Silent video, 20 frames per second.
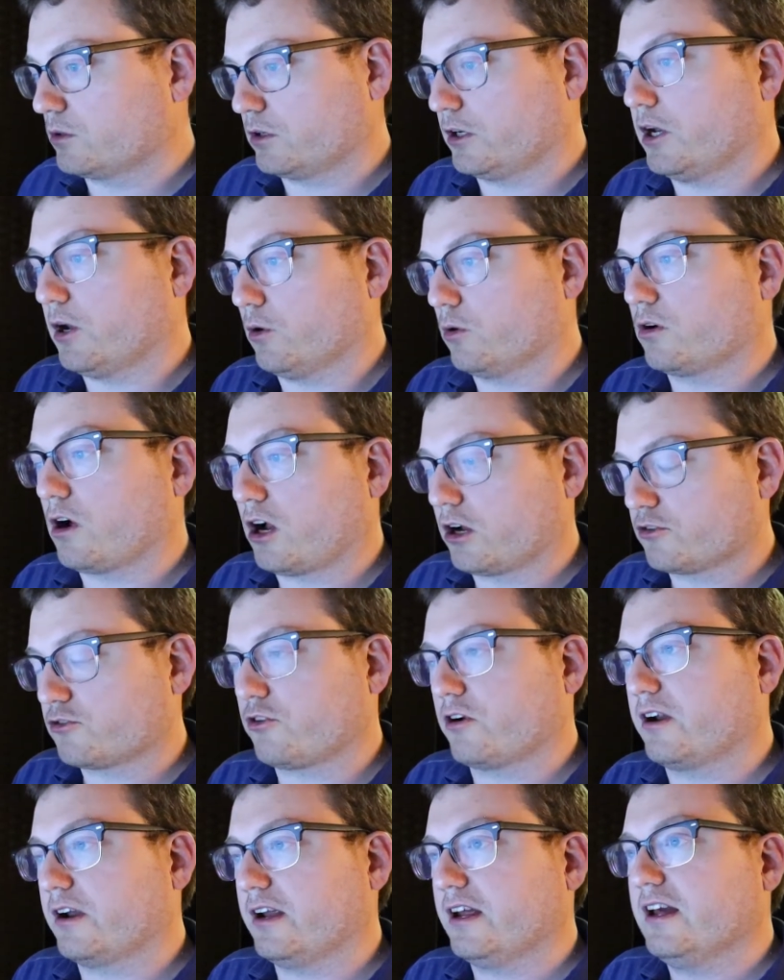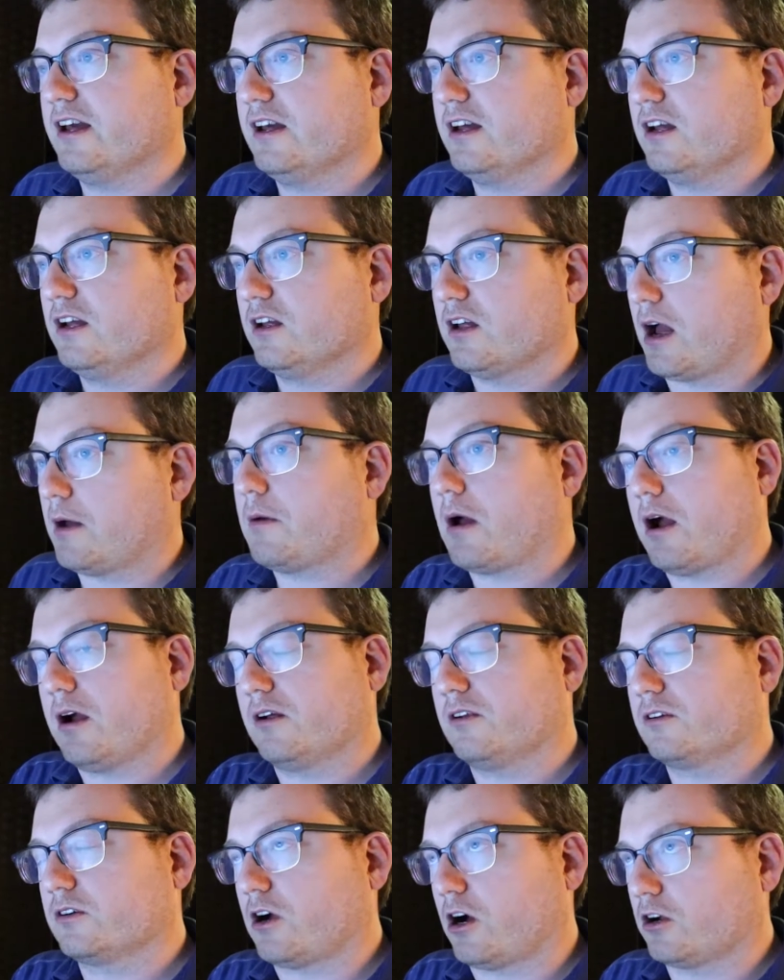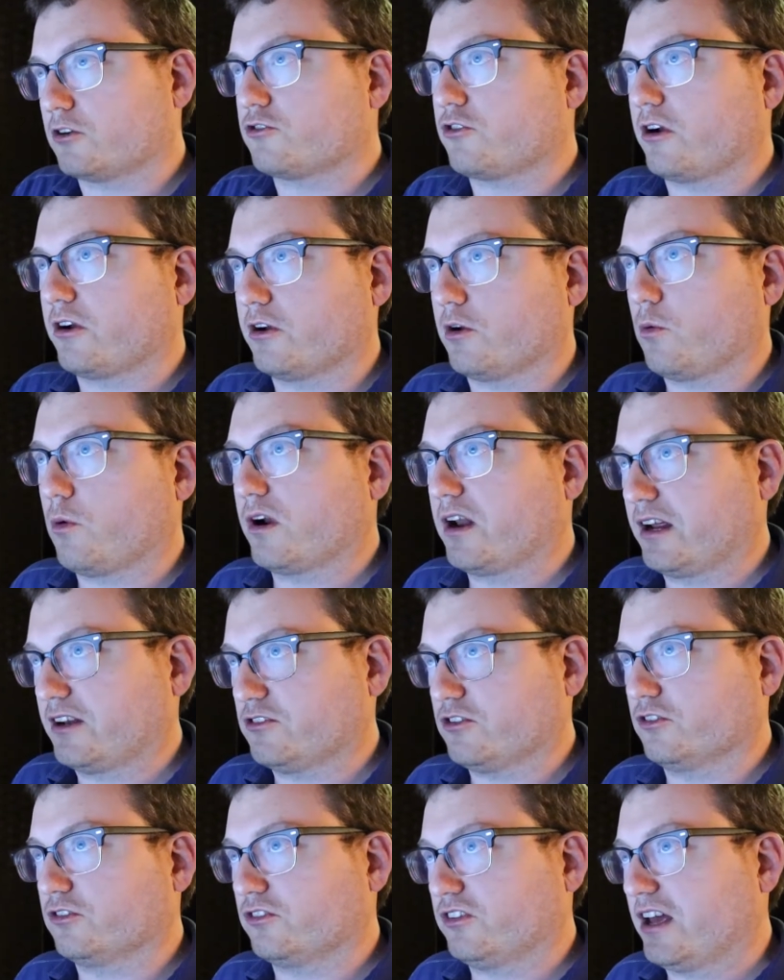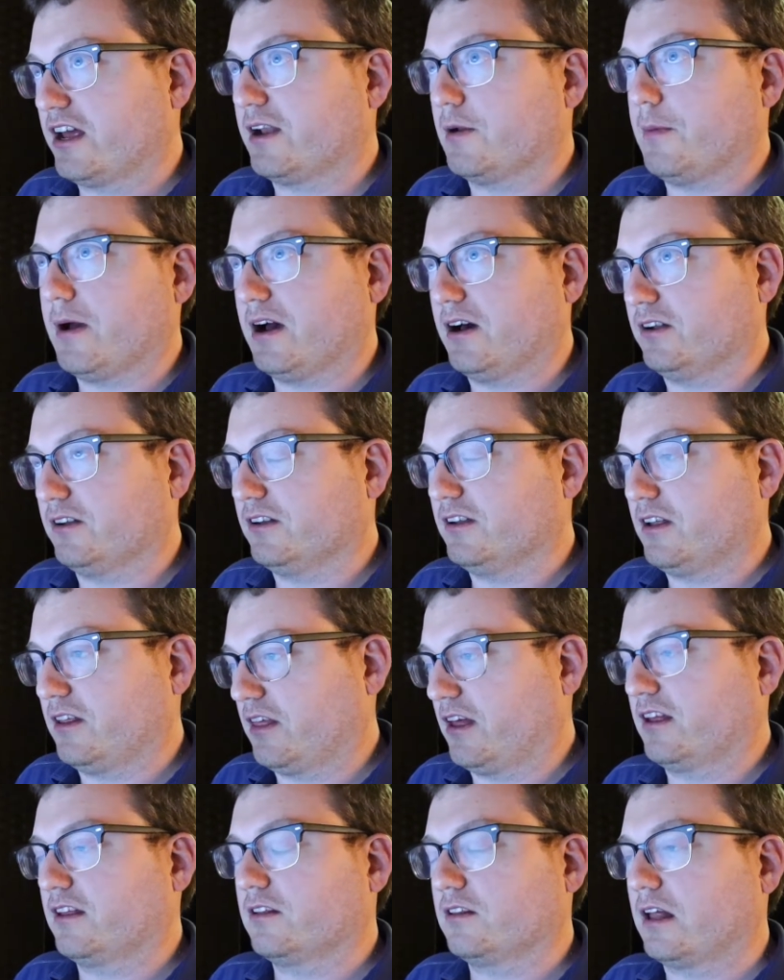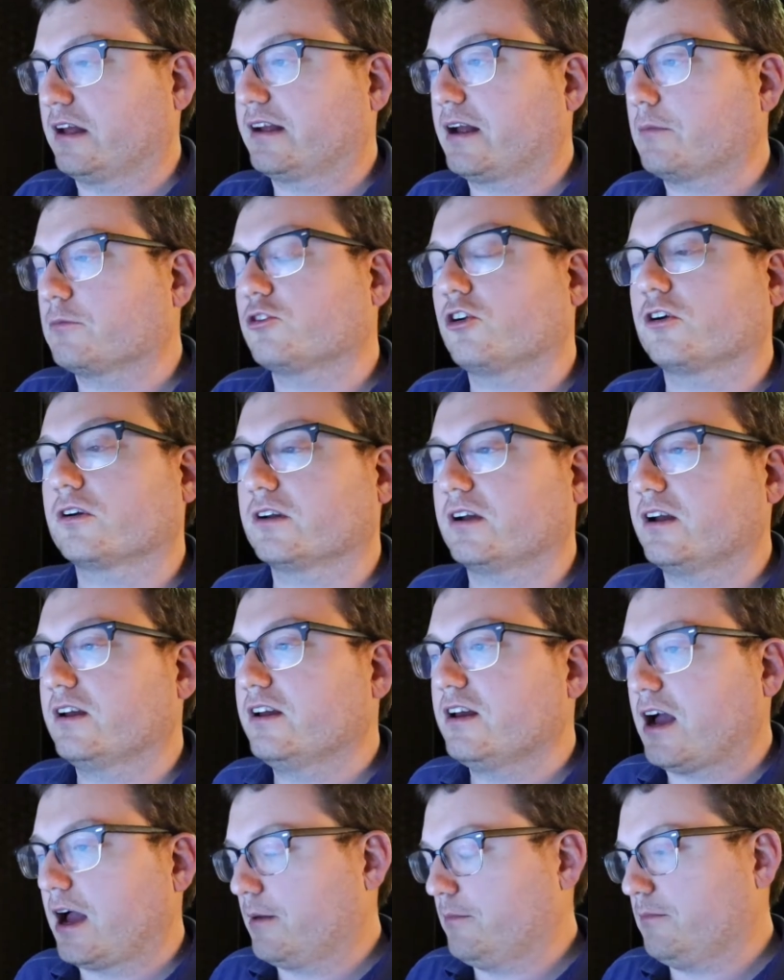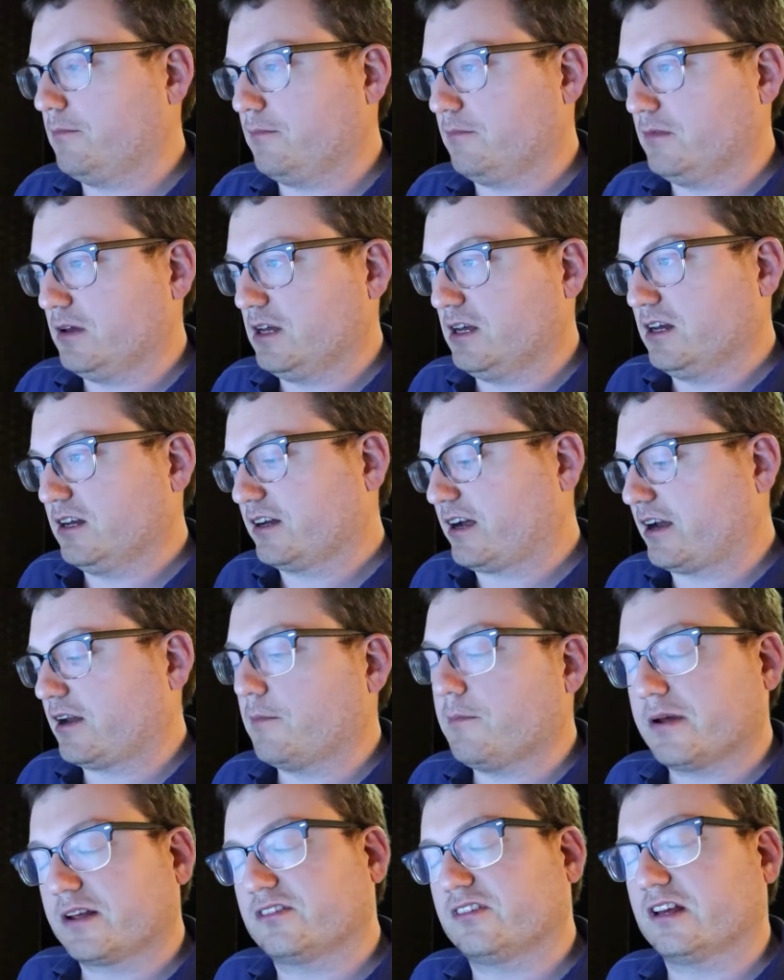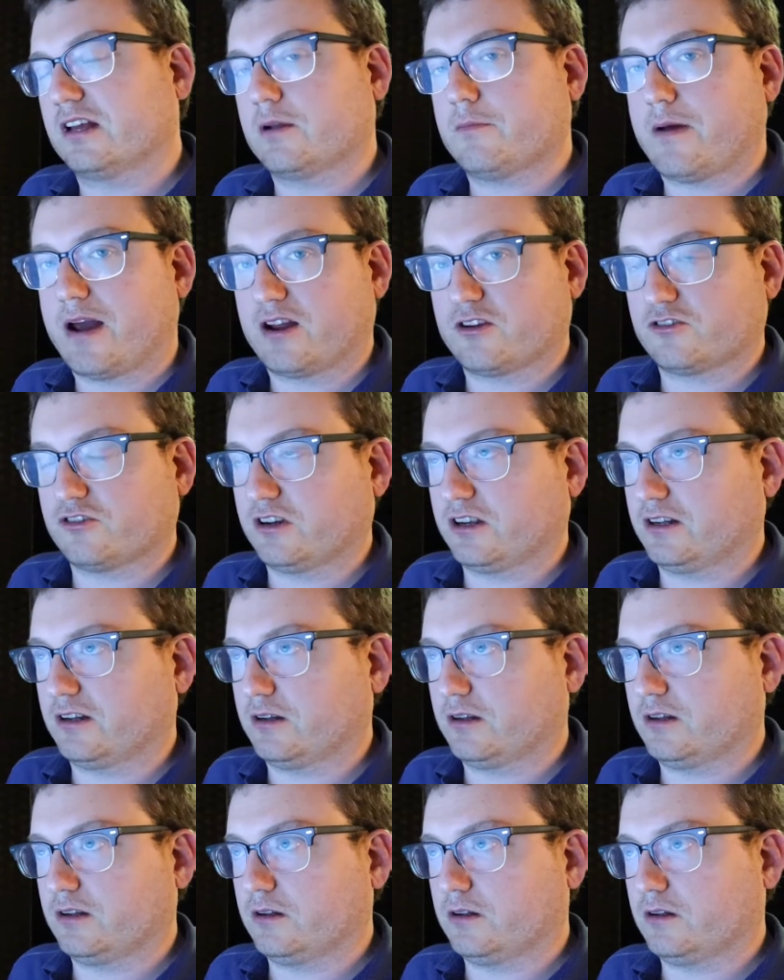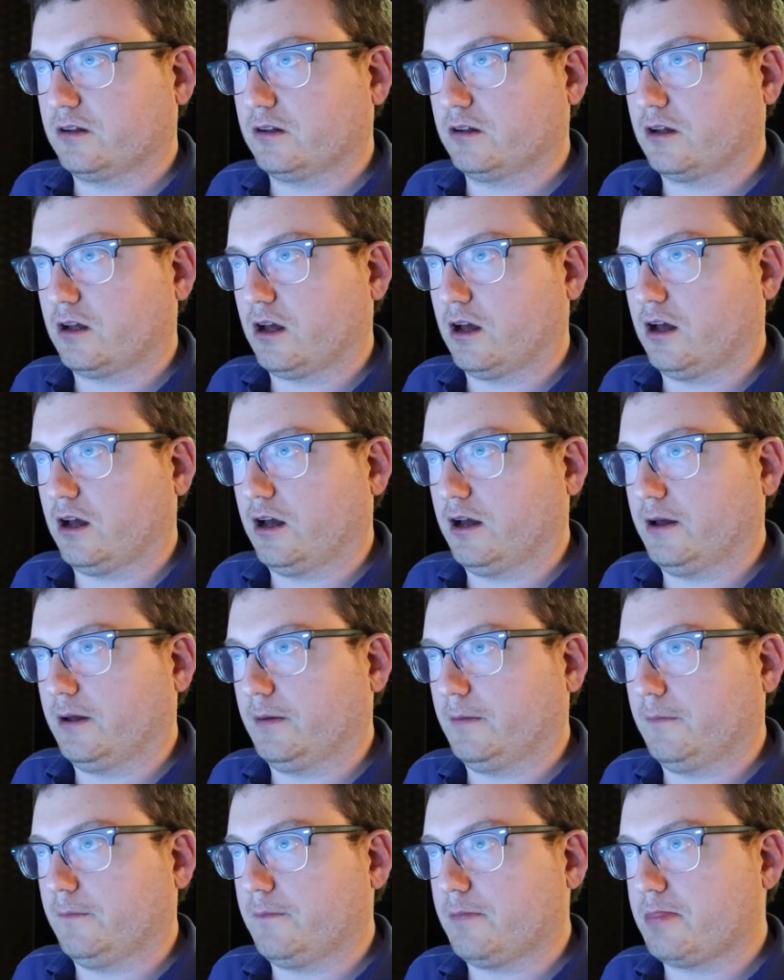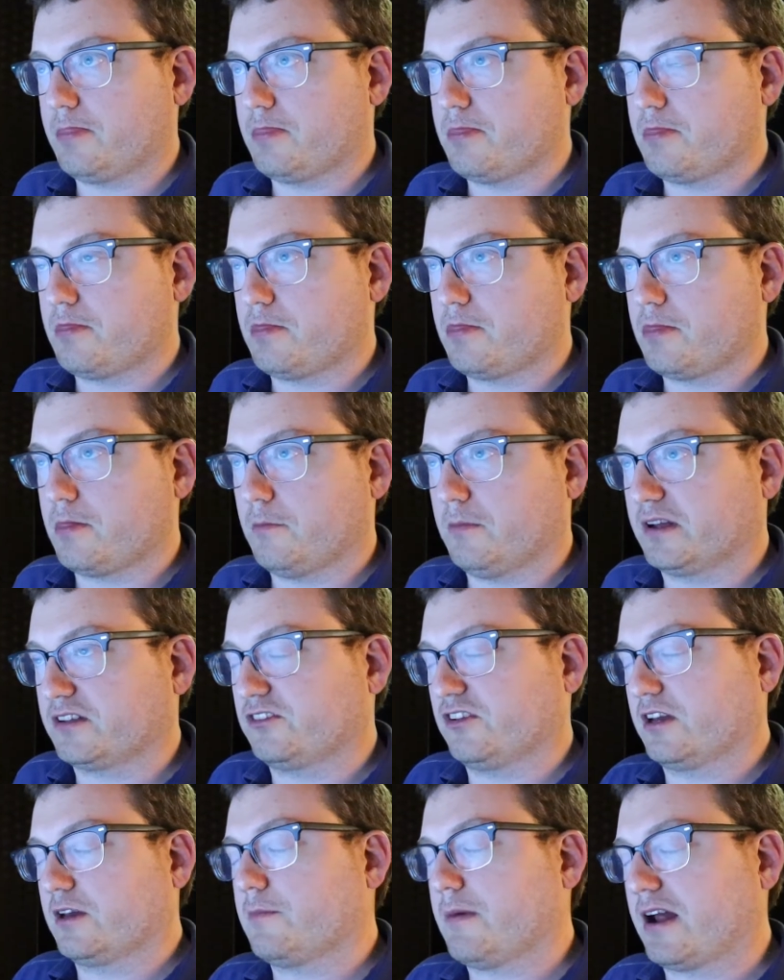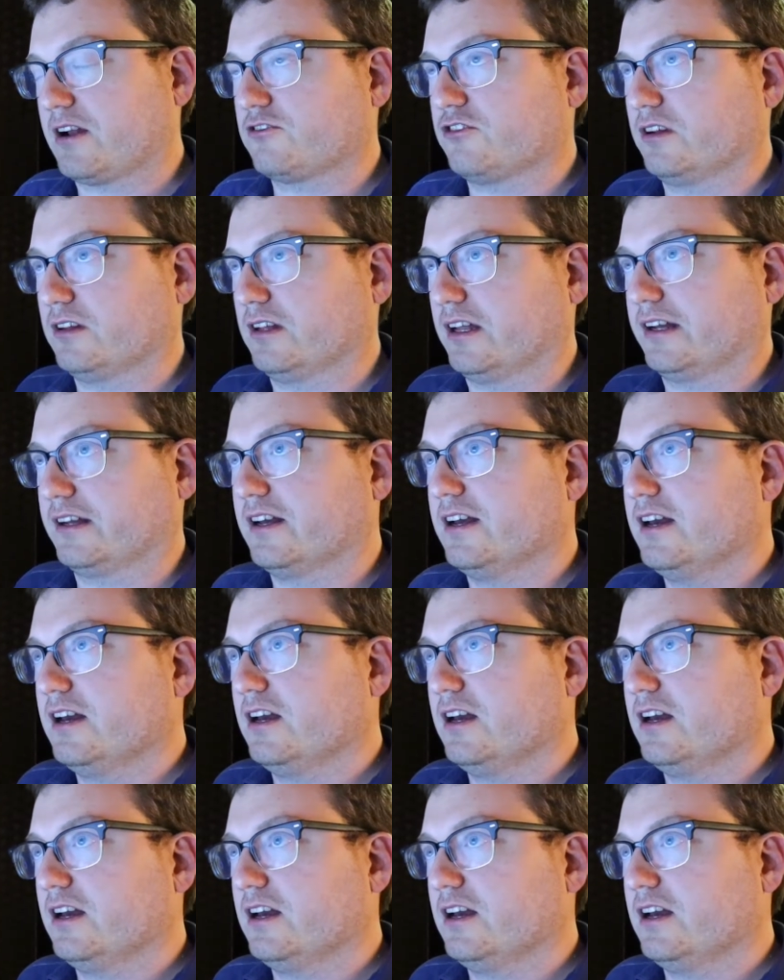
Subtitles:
You know, contrary to what I just said about that, like I'm kind of mixing and mashing, like